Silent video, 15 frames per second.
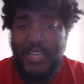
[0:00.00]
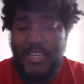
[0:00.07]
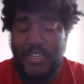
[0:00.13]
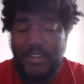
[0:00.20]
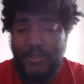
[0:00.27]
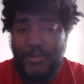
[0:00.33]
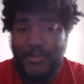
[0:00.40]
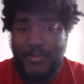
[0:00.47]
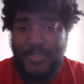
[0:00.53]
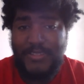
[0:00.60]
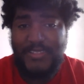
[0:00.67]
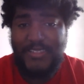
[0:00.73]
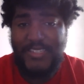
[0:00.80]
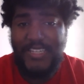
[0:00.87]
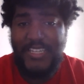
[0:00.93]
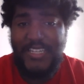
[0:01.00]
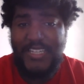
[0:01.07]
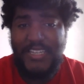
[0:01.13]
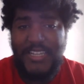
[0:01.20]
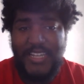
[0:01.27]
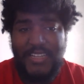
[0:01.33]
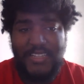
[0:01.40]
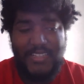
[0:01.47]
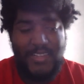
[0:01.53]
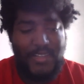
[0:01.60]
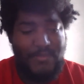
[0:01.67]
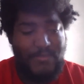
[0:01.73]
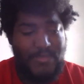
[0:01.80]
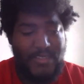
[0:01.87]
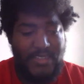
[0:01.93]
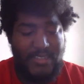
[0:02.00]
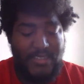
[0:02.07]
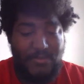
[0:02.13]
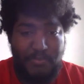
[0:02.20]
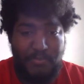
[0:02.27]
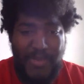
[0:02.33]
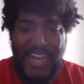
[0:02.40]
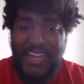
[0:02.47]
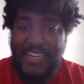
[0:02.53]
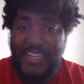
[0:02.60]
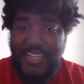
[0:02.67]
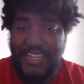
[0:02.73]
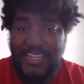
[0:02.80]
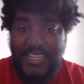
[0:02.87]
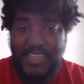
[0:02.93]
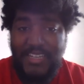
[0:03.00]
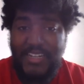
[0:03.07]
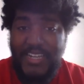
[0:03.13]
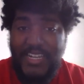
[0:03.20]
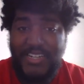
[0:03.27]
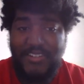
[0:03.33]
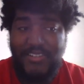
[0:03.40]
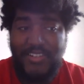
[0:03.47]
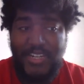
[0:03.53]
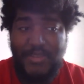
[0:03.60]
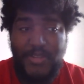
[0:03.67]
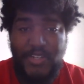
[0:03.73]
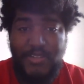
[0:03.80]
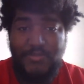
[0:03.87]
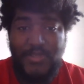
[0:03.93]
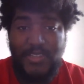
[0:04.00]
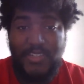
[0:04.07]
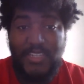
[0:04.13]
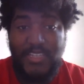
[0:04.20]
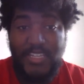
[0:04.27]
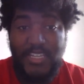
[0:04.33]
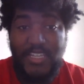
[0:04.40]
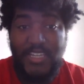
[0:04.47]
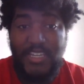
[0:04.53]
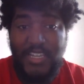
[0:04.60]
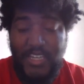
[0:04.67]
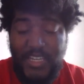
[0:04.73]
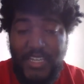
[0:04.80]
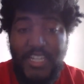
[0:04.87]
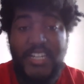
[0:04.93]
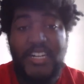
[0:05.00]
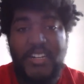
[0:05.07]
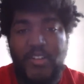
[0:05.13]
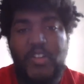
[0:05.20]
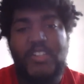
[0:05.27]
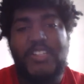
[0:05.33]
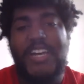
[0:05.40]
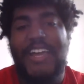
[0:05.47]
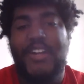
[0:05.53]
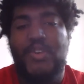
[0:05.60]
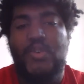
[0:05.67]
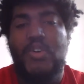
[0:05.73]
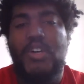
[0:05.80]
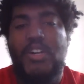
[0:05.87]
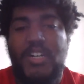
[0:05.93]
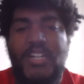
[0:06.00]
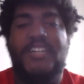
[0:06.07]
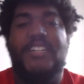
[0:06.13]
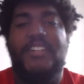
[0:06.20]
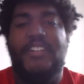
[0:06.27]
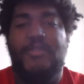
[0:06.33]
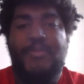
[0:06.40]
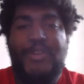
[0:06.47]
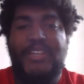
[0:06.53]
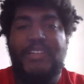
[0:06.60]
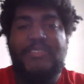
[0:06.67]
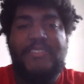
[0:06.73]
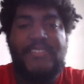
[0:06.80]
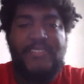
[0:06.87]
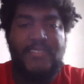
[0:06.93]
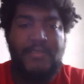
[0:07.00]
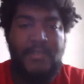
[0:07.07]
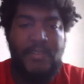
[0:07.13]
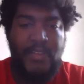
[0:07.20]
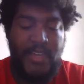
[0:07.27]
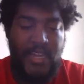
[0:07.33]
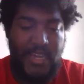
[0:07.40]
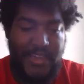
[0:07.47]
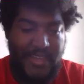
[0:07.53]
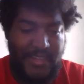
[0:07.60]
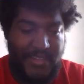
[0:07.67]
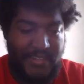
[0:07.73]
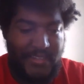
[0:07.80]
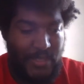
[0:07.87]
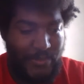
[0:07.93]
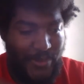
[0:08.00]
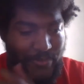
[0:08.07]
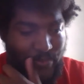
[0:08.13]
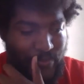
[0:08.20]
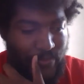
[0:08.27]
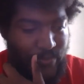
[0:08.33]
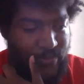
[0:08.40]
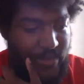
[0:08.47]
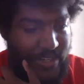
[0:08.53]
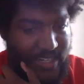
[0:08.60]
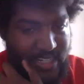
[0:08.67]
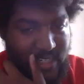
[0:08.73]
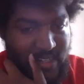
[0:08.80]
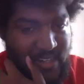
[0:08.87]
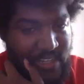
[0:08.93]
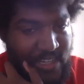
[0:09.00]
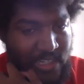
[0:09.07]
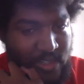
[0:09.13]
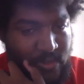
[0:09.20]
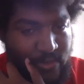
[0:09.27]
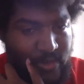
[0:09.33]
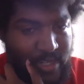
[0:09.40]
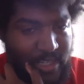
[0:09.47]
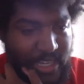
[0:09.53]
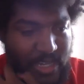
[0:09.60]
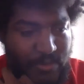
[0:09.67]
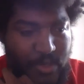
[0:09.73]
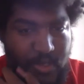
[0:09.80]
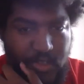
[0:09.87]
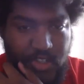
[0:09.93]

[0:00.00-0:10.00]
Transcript: You know, to see that Clemson is back in the national championship looking to get another title under their belts. And it's going to be fun, fun game.